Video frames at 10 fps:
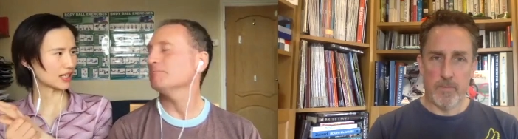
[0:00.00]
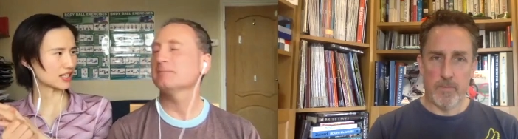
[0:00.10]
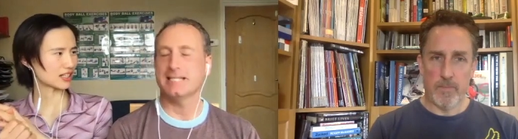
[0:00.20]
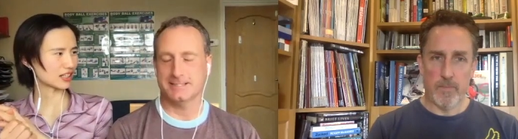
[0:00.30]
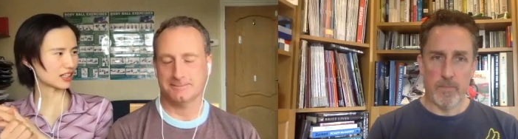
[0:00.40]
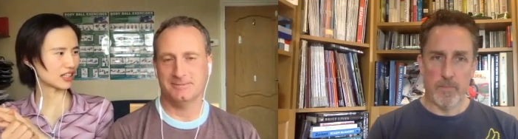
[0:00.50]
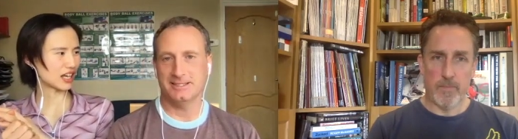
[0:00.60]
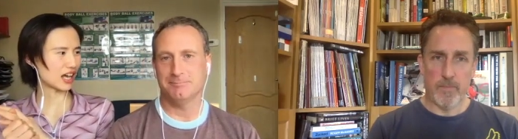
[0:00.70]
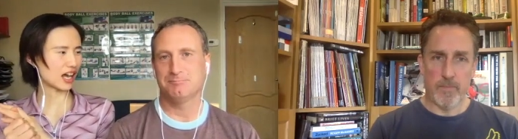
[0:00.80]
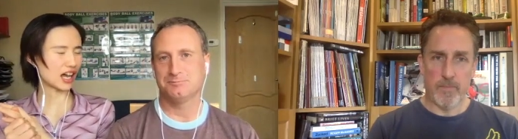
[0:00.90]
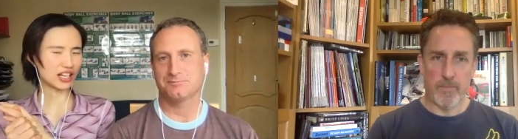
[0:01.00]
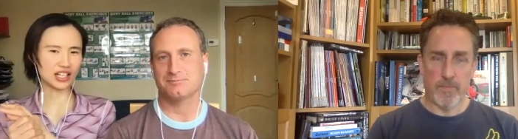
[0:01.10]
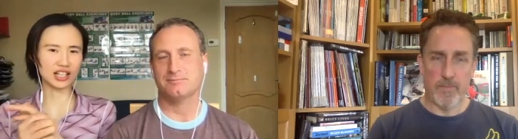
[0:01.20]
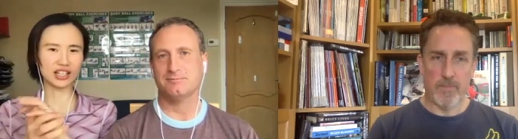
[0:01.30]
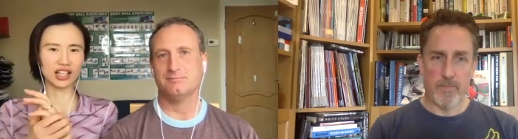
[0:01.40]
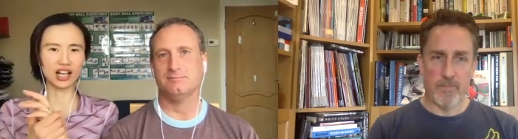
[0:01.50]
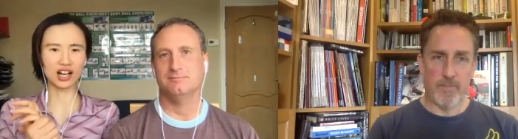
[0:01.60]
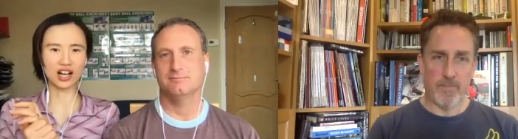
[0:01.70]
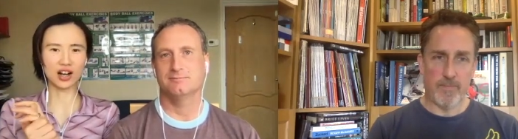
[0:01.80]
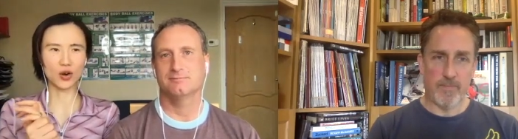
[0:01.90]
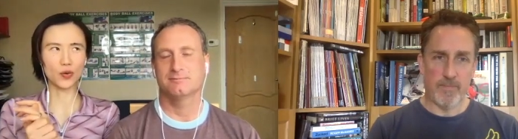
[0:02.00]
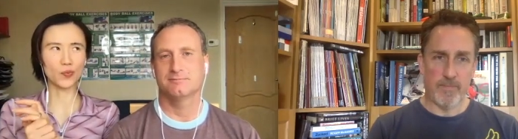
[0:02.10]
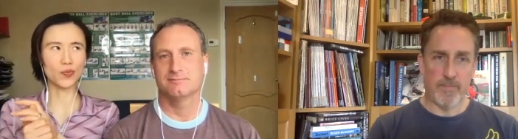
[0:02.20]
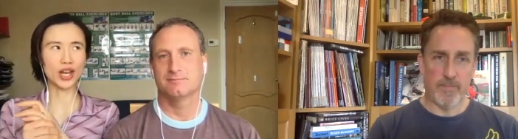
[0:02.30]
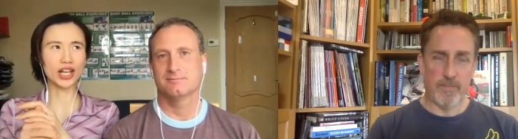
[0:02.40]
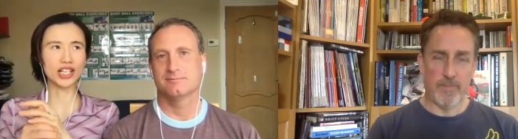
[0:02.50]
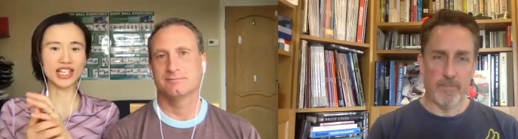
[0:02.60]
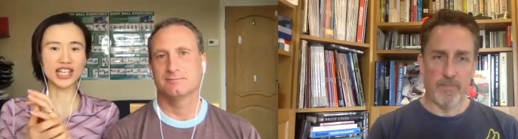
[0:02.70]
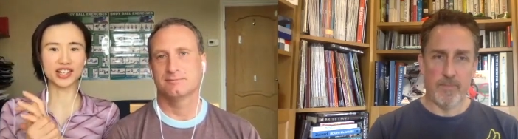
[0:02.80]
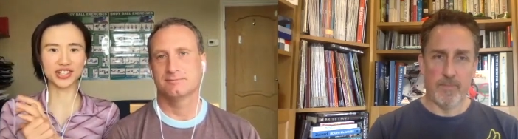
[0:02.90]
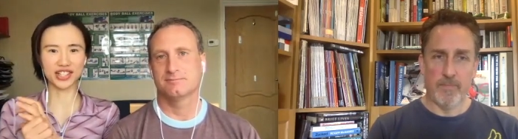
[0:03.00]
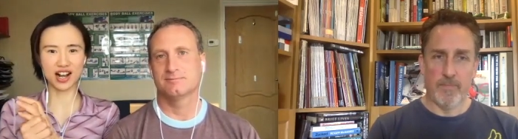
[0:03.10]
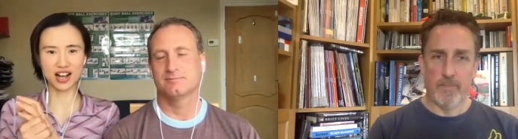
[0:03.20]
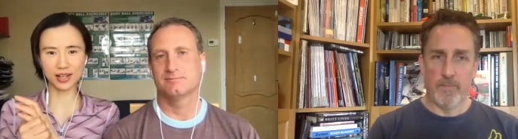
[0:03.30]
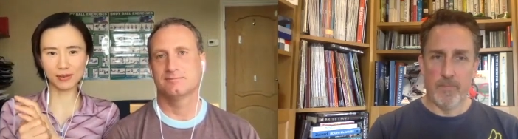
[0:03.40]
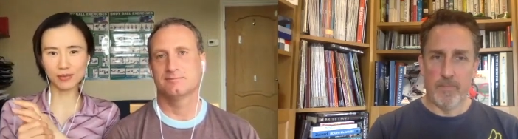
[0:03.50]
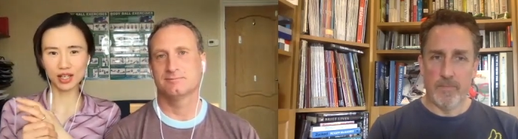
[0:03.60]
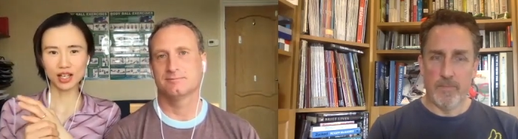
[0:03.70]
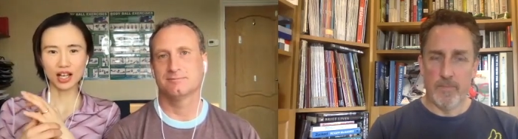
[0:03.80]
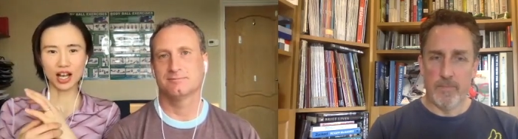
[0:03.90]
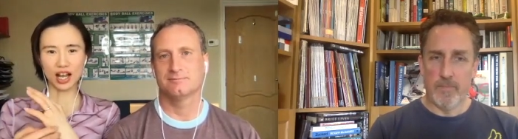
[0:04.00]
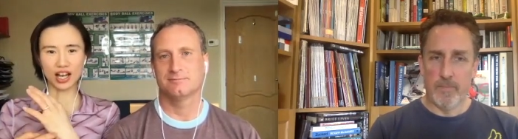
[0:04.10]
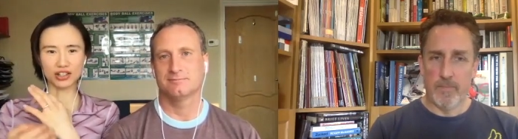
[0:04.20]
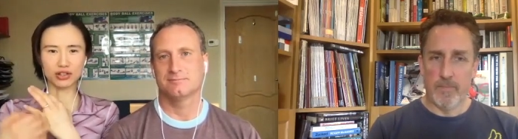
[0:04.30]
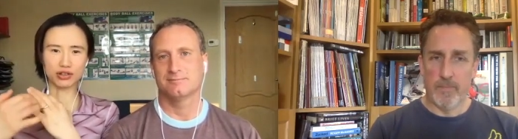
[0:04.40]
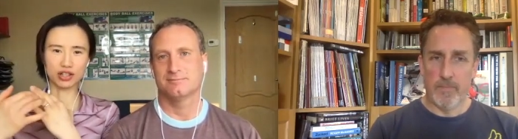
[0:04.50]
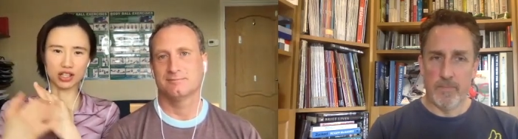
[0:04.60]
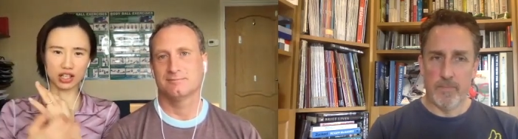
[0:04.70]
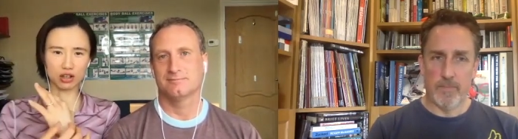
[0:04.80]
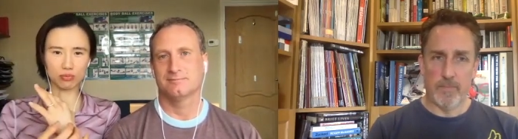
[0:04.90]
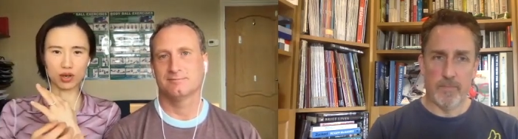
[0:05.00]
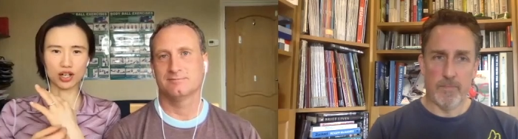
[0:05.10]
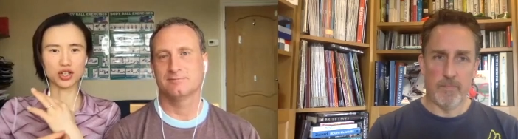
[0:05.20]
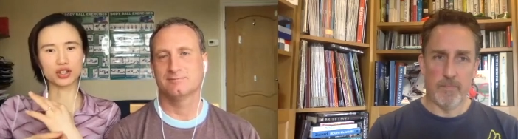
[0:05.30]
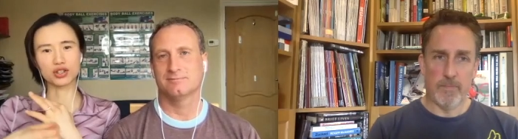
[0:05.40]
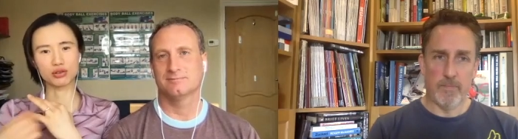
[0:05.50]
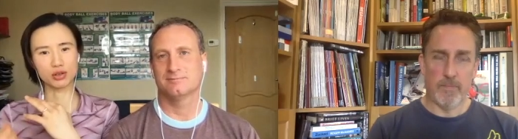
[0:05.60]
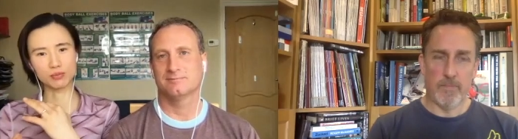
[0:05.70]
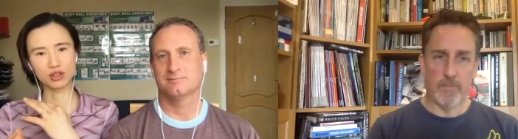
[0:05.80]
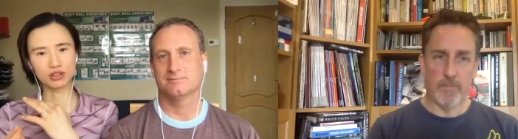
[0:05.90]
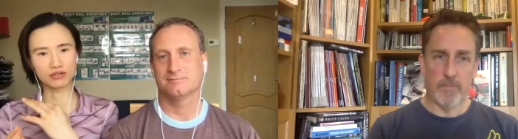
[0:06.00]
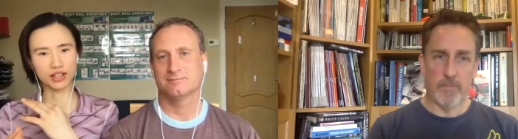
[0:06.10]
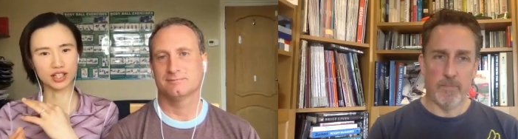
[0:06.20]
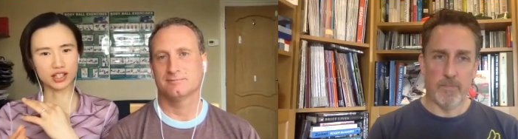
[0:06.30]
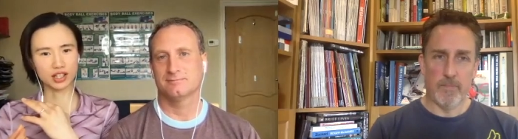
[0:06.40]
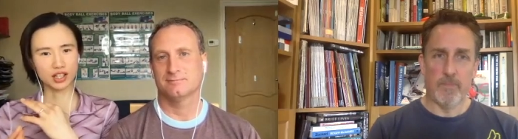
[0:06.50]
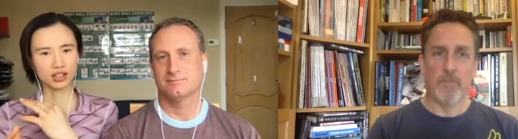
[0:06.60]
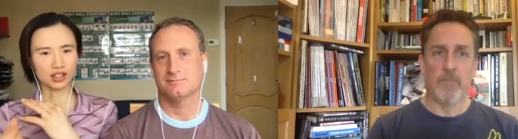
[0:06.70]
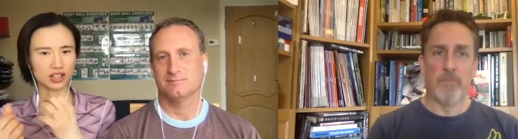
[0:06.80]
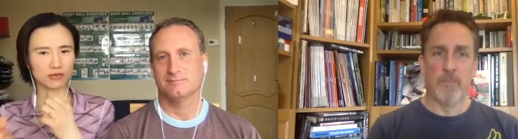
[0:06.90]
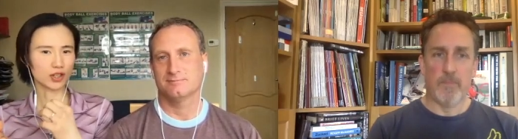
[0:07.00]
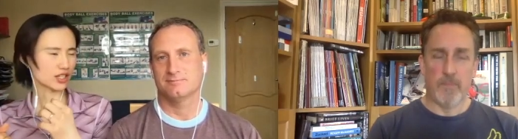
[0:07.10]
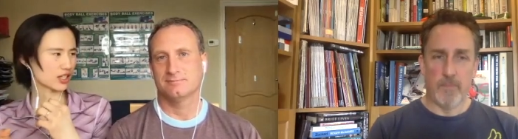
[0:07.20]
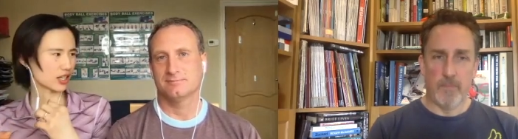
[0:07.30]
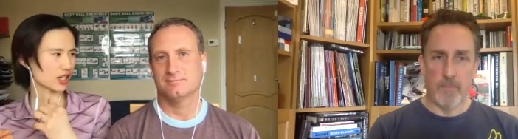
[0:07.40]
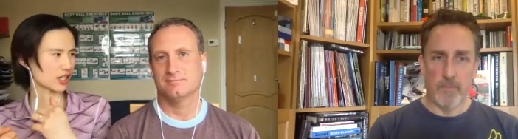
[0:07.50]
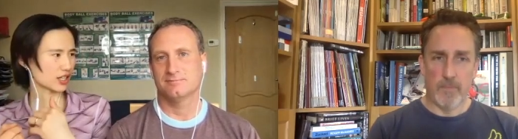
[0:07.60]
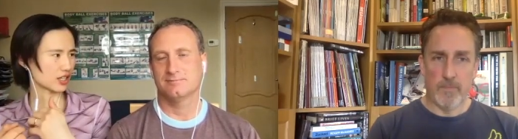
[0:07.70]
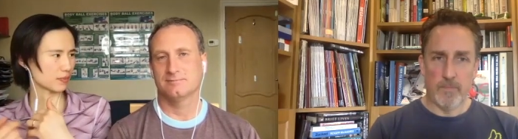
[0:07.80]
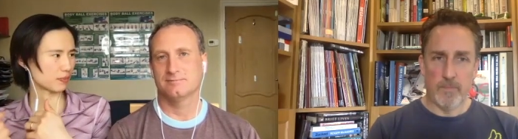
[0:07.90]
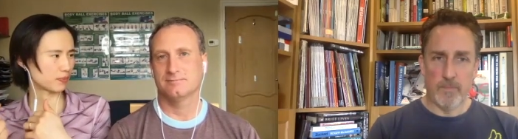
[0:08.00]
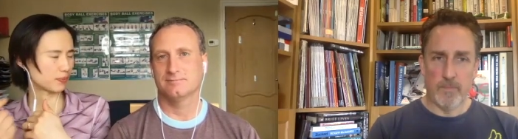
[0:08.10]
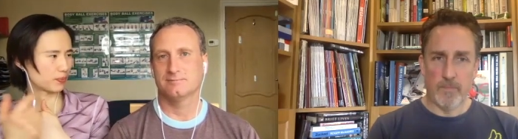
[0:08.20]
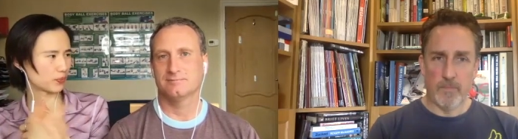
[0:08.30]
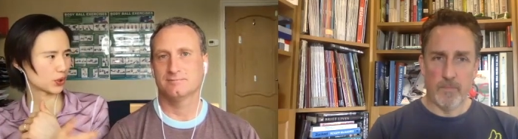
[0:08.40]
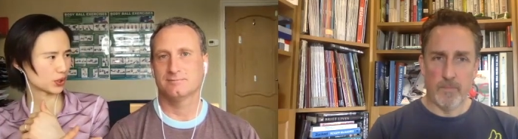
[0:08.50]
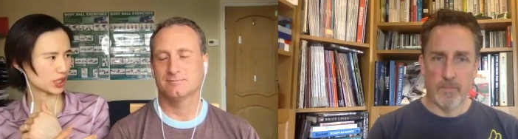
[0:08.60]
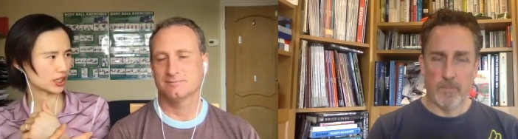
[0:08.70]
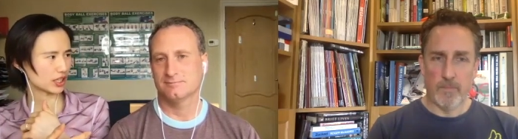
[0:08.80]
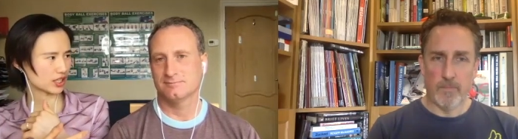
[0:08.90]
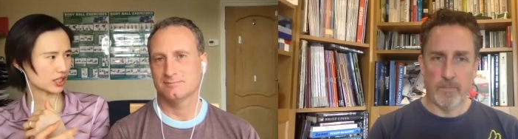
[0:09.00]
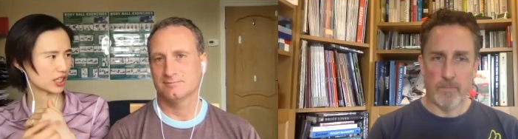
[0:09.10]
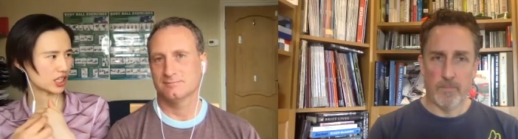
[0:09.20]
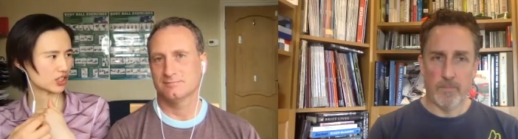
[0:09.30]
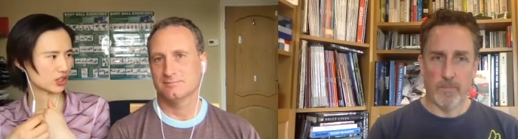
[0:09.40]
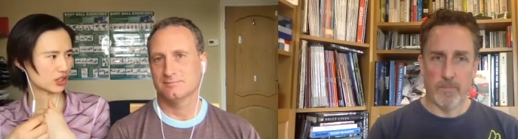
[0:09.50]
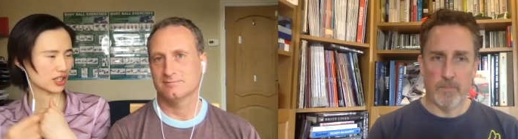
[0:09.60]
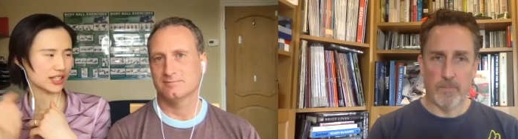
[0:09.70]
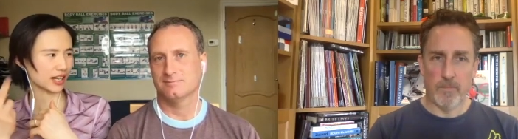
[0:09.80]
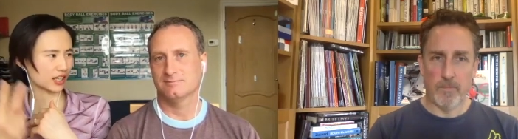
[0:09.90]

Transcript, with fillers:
Speaker 1: plate. Yeah. yeah. and then uh, in a year's time, I had to do another operation to remove it. The difference is, Goody doesn't need to do a second no.